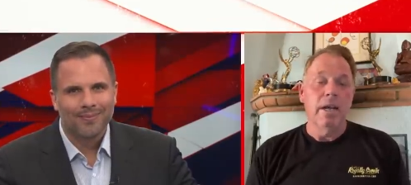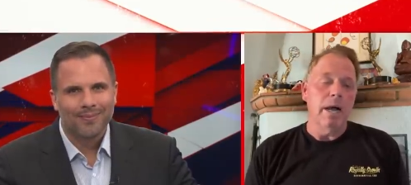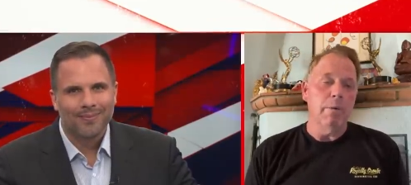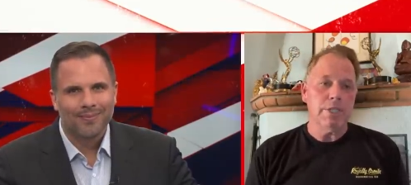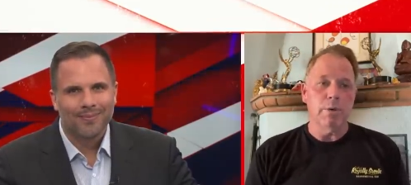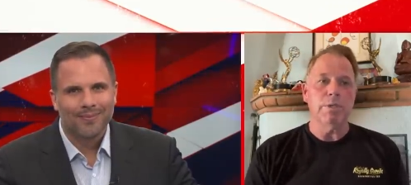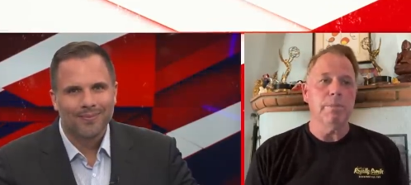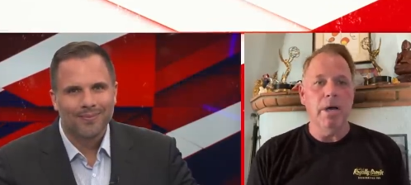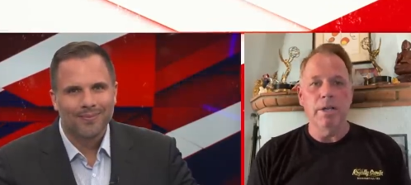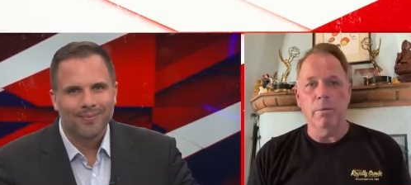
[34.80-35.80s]
Speaker 1: I wish it was
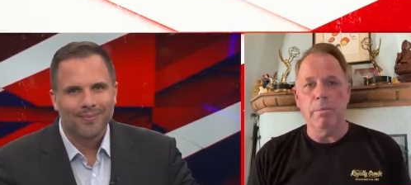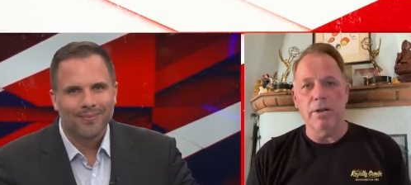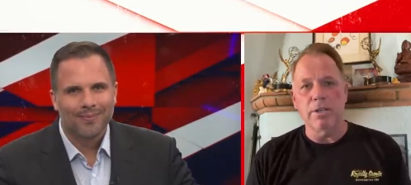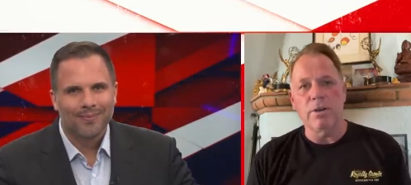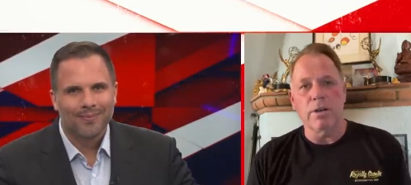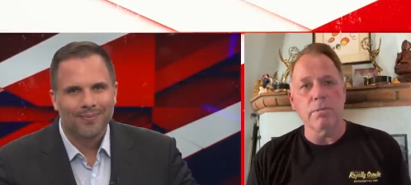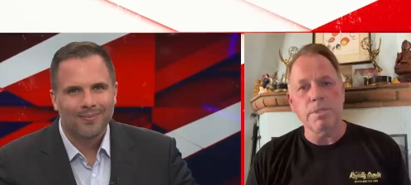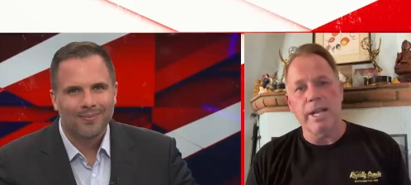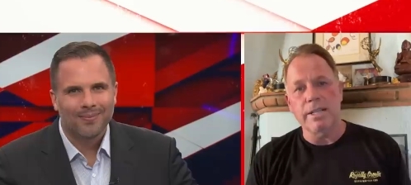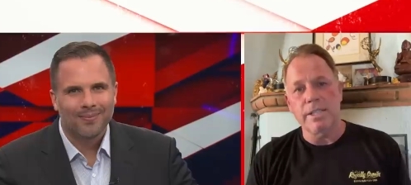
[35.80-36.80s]
under better
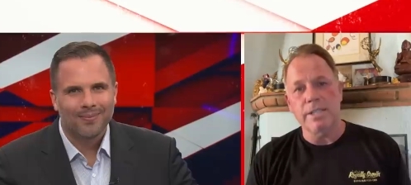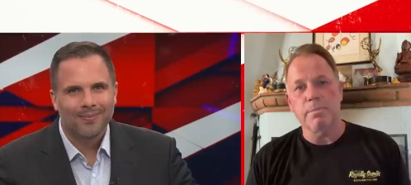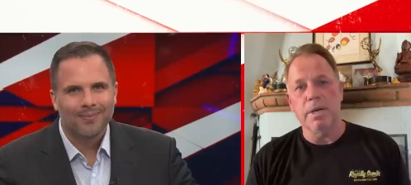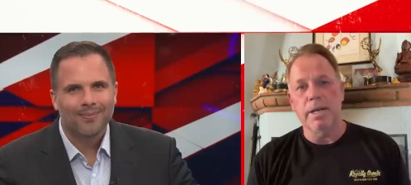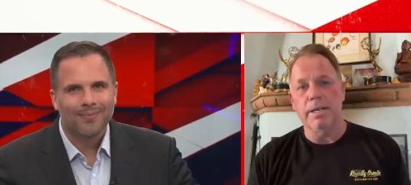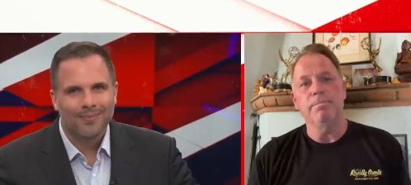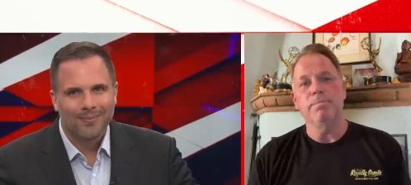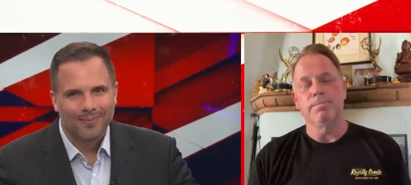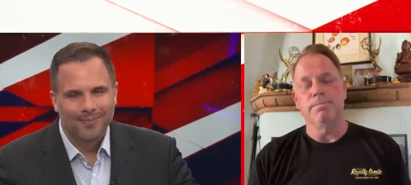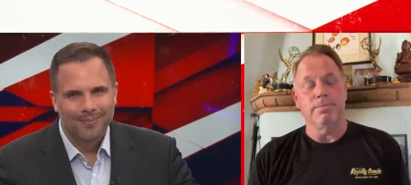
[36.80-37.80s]
circumstances, but
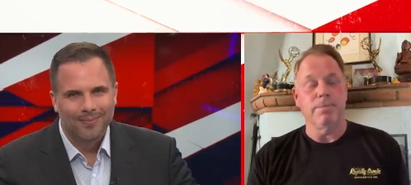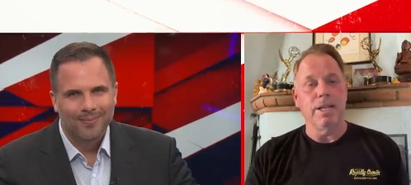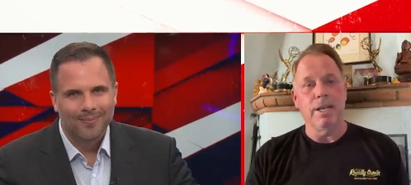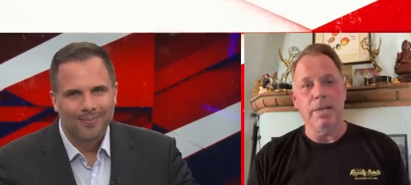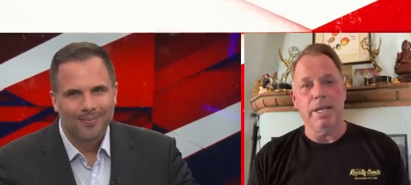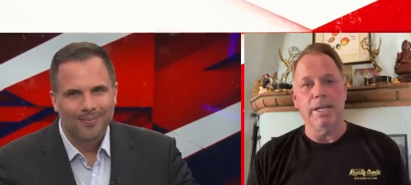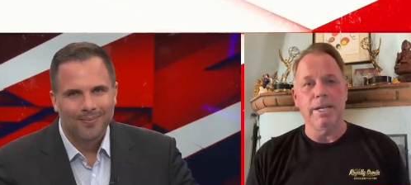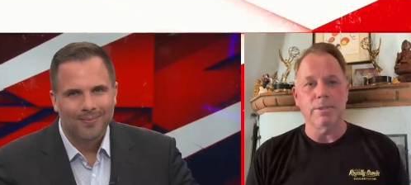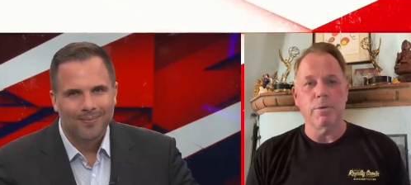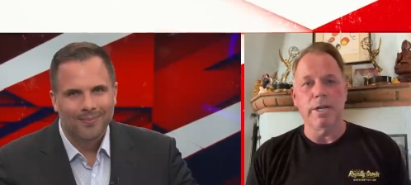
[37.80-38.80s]
I mean it
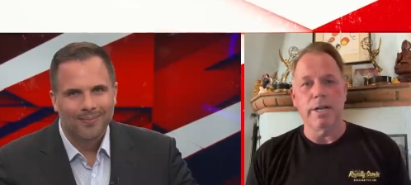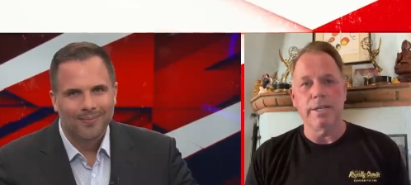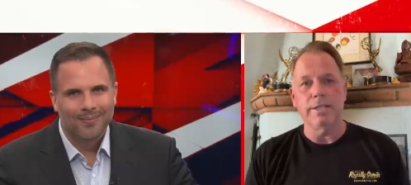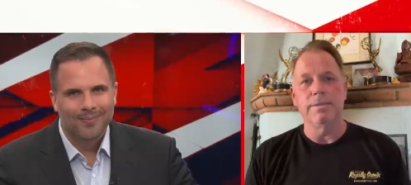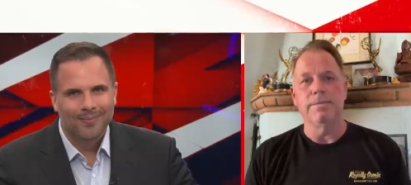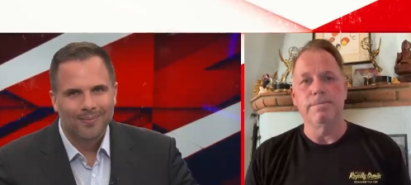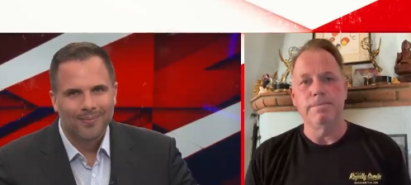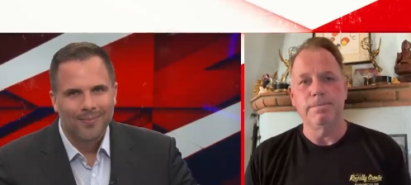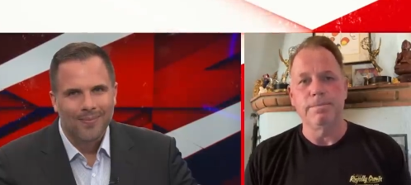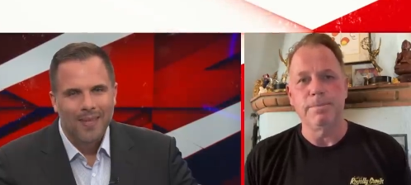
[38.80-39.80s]
is what it is.
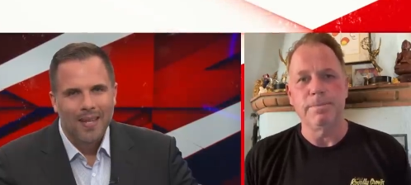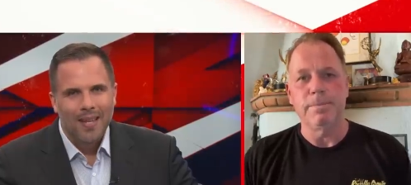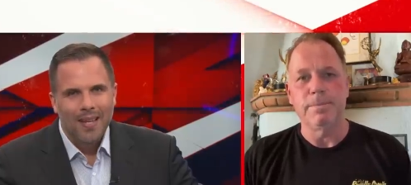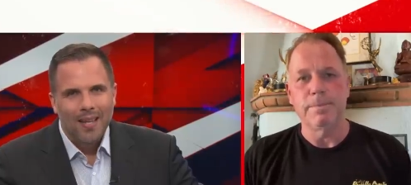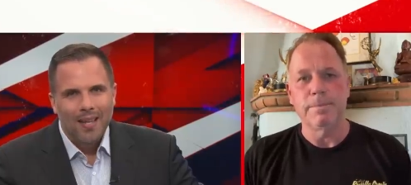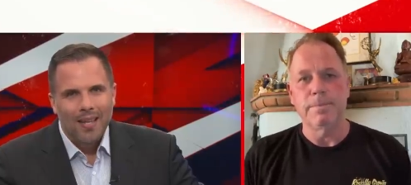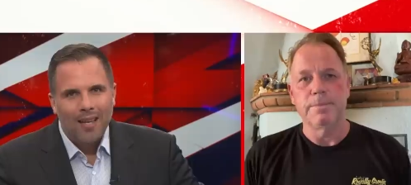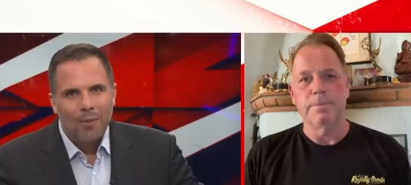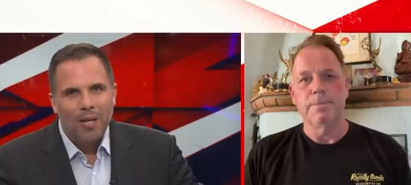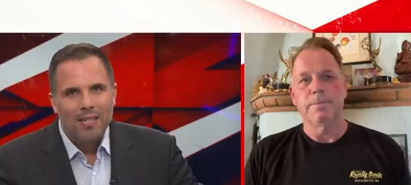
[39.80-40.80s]

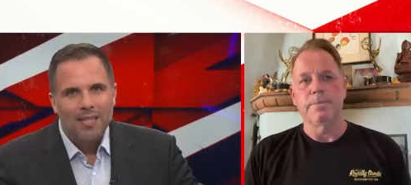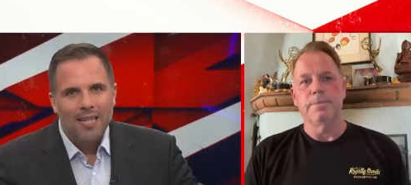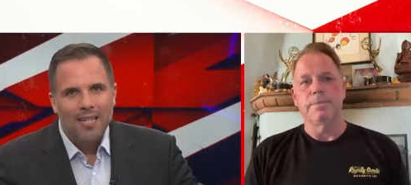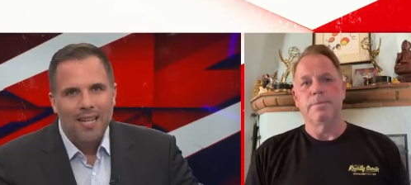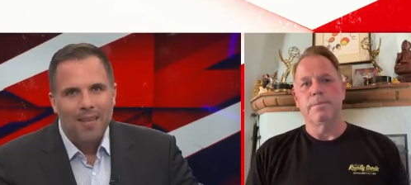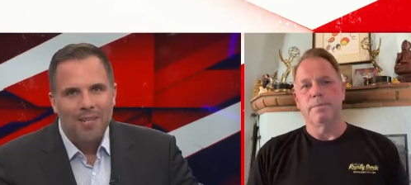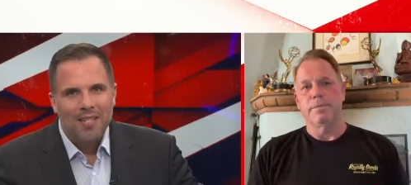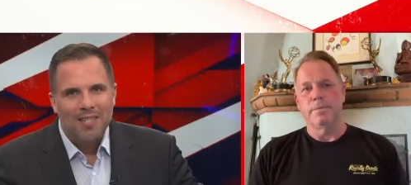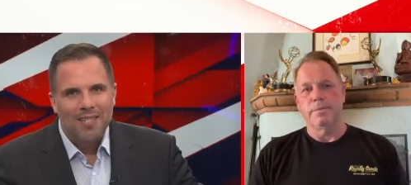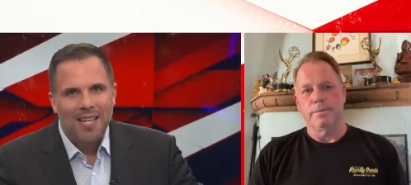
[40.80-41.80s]
Speaker 2: Well, indeed. Let me
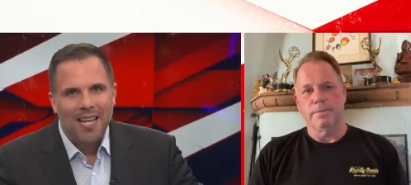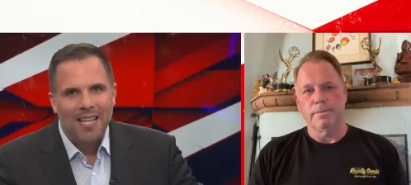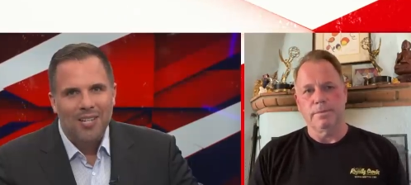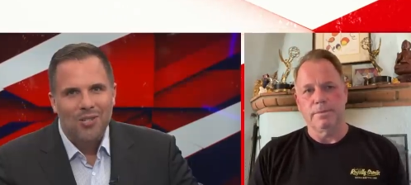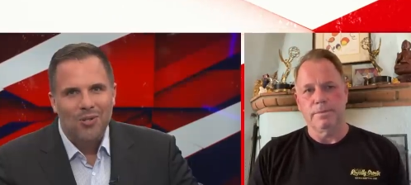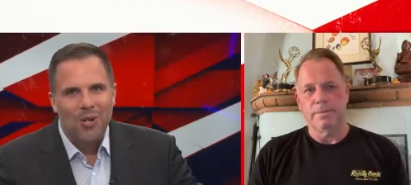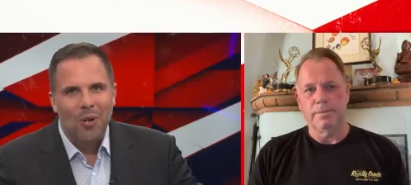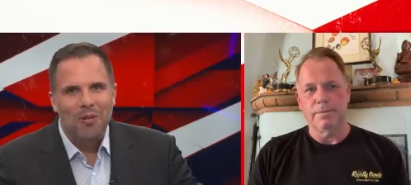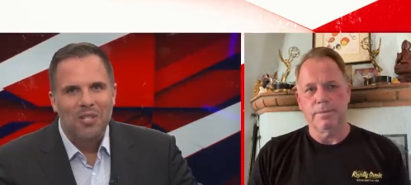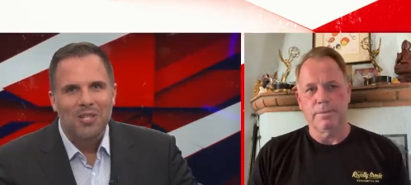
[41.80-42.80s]
just say to
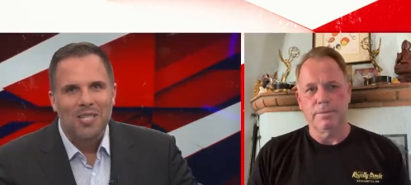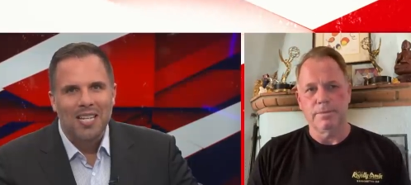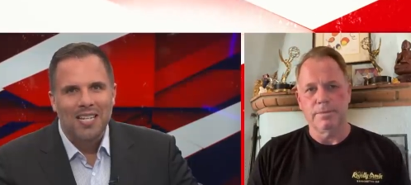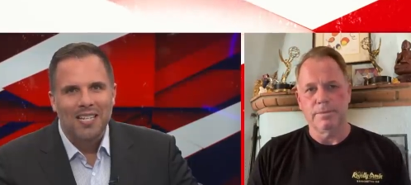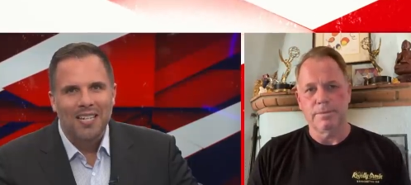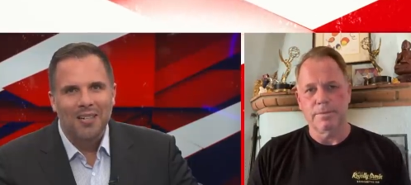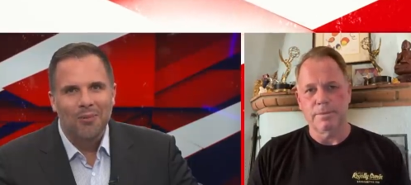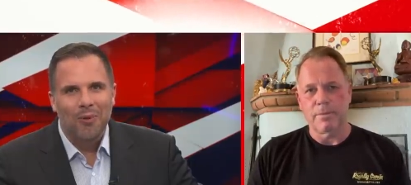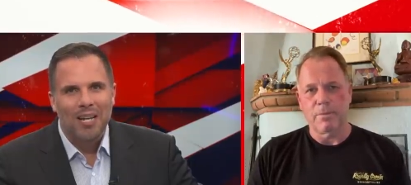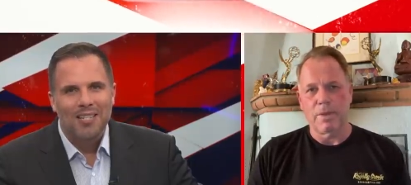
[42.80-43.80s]
Thomas Senior,
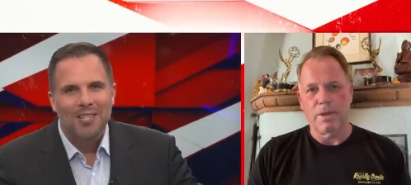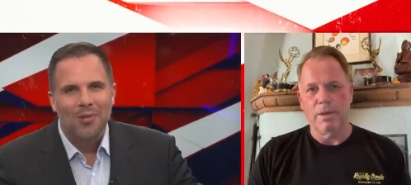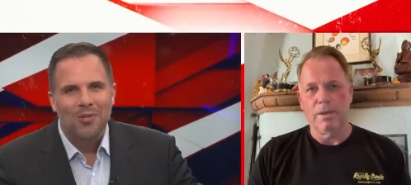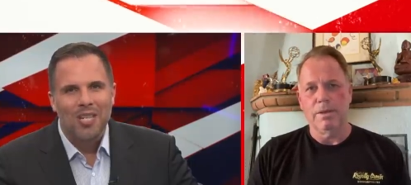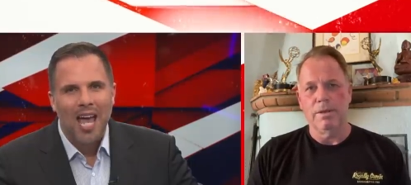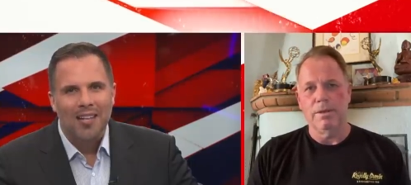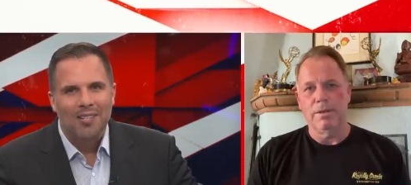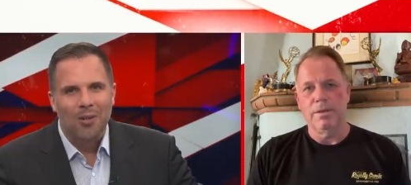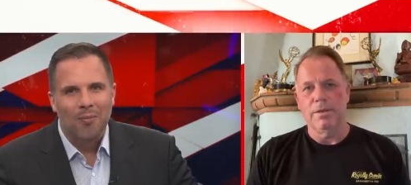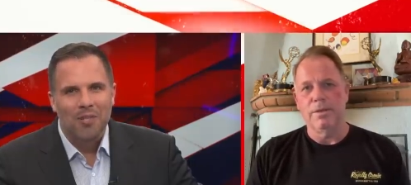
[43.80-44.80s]
we're so sad,
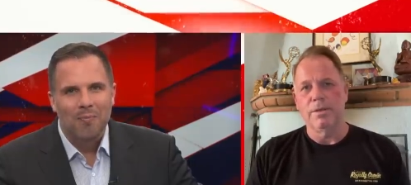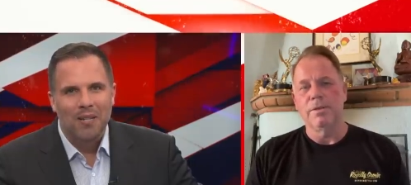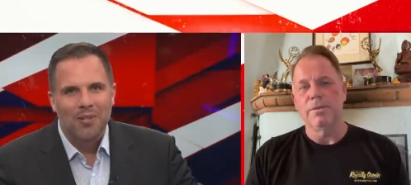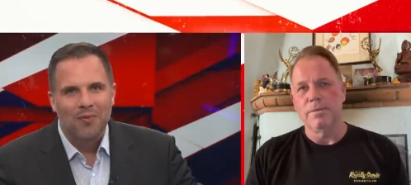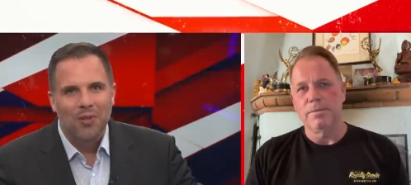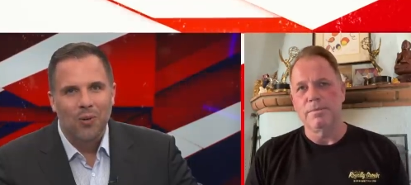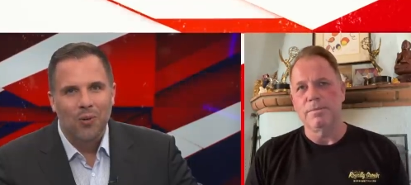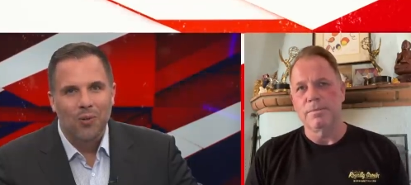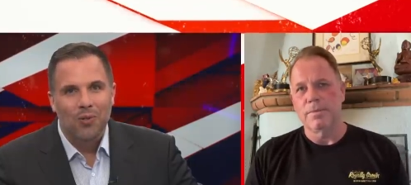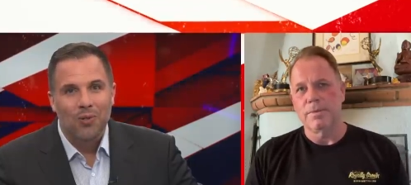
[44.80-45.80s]
Thomas, because of
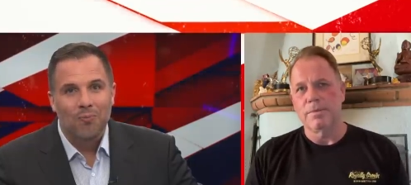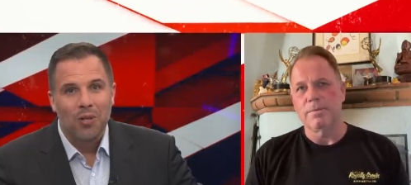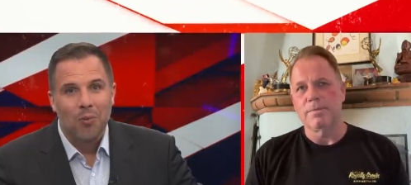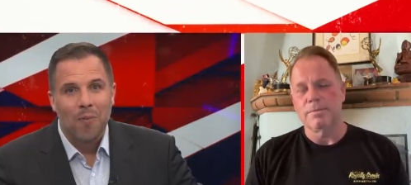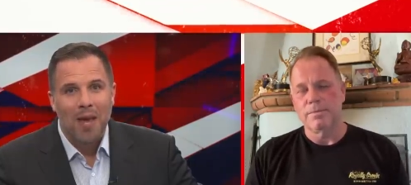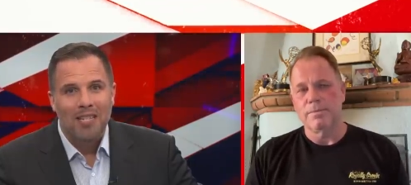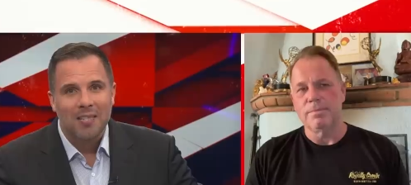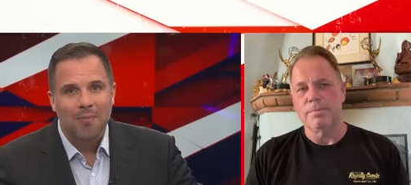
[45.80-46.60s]
course you were meant